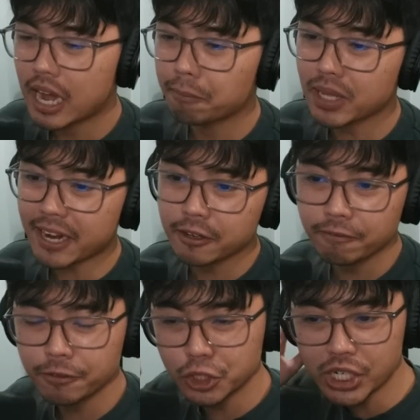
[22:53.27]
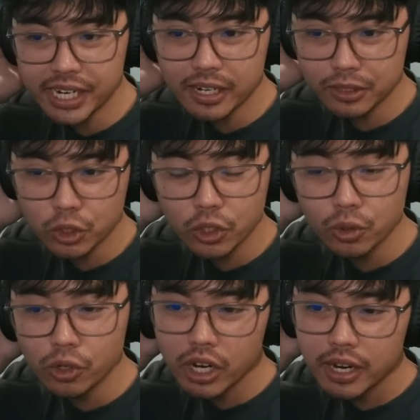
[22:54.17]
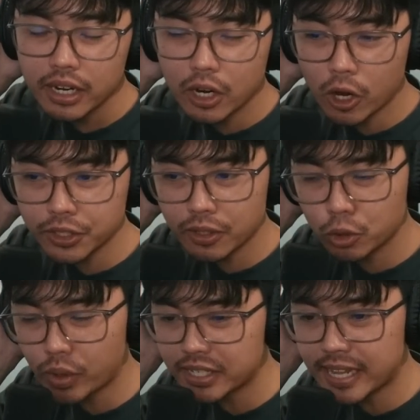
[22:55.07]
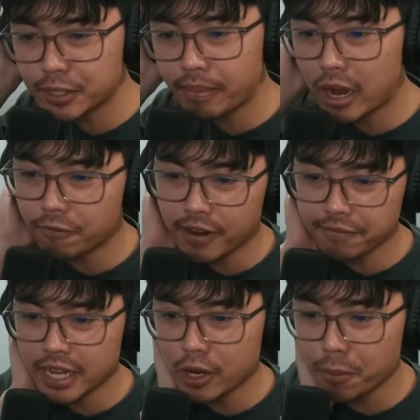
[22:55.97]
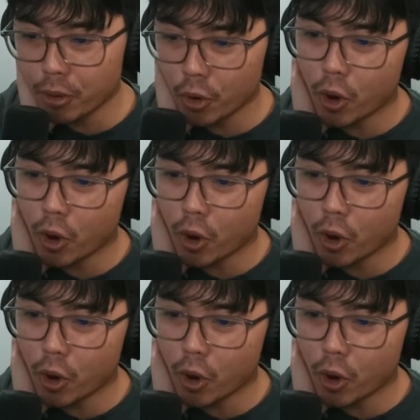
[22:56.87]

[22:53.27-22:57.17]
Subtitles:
Black Vegeta, 2 cost 20,000 power, 5k combo.